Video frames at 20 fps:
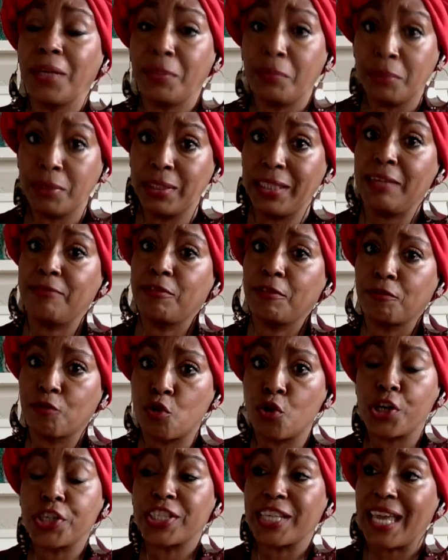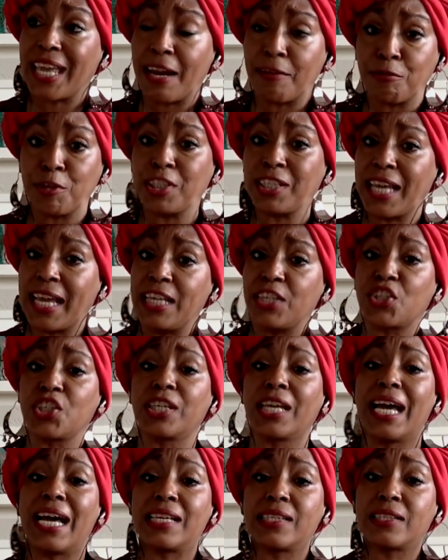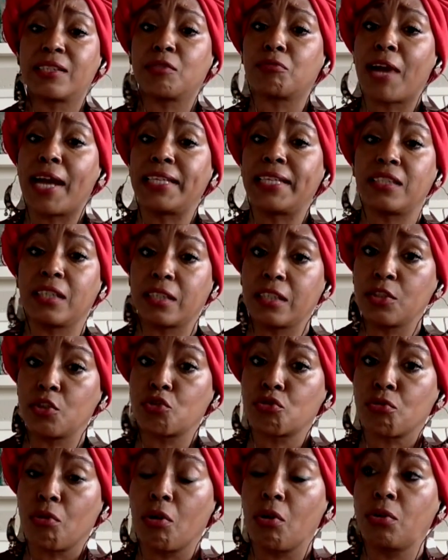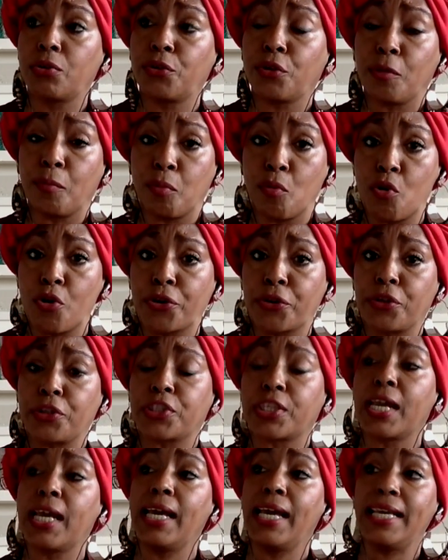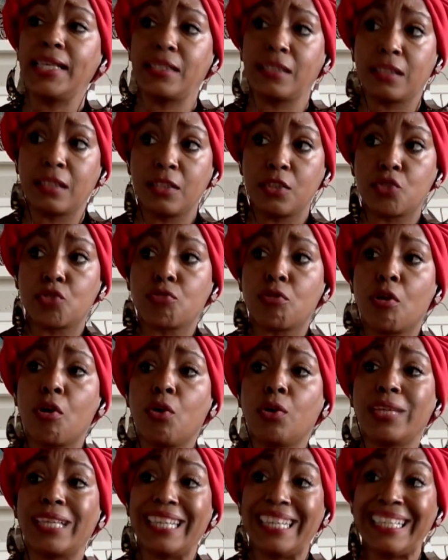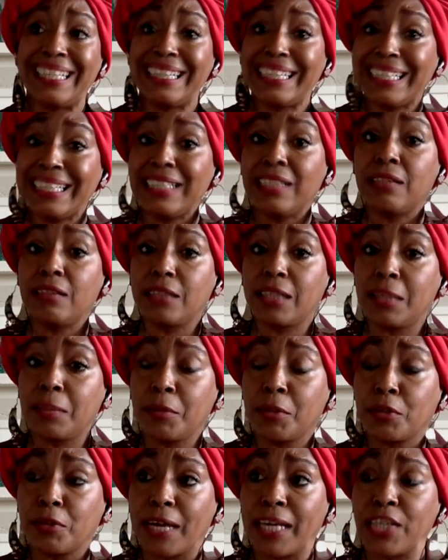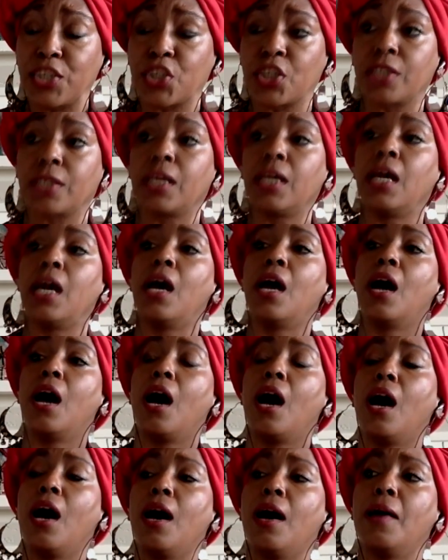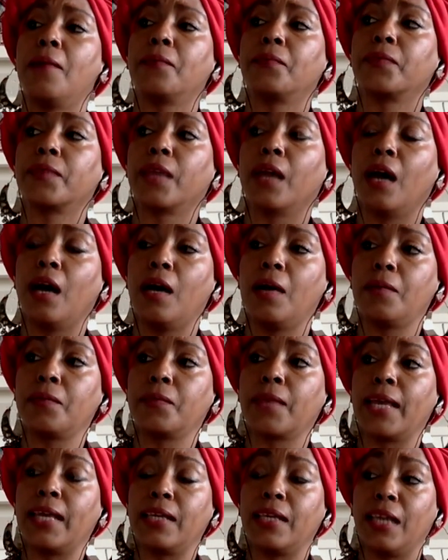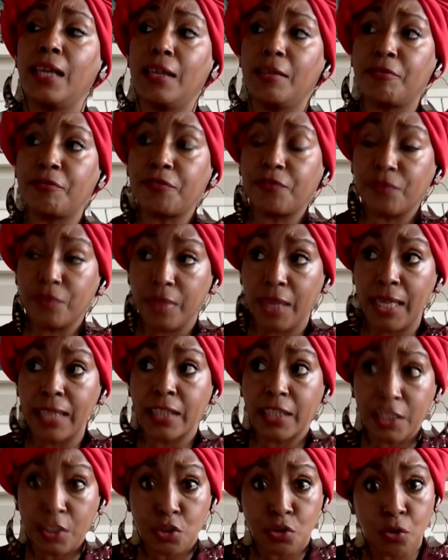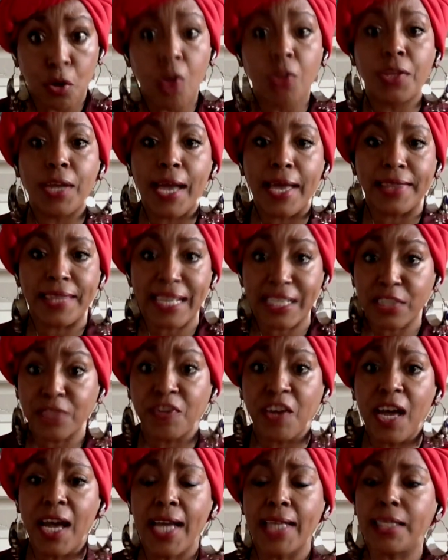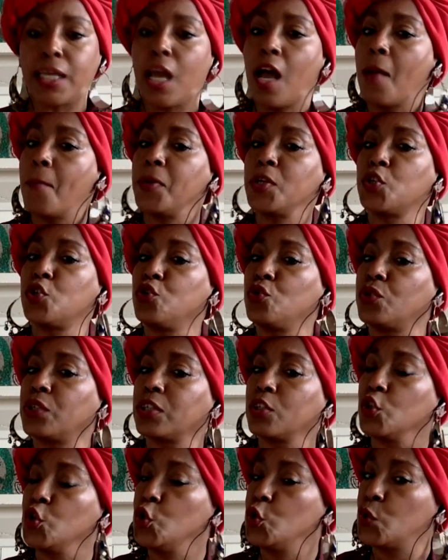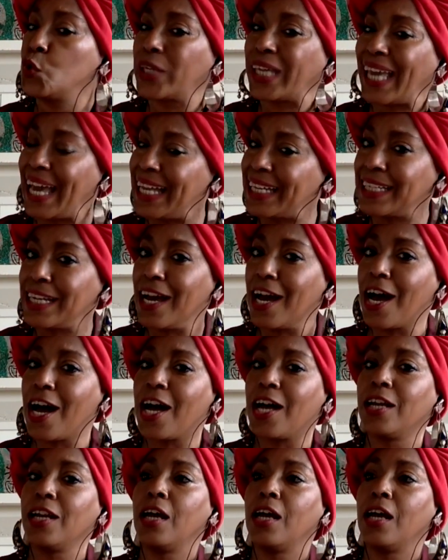believe, of course, every nation has the right to control their borders and to control illegal immigration, and control that. That's fine, but you cannot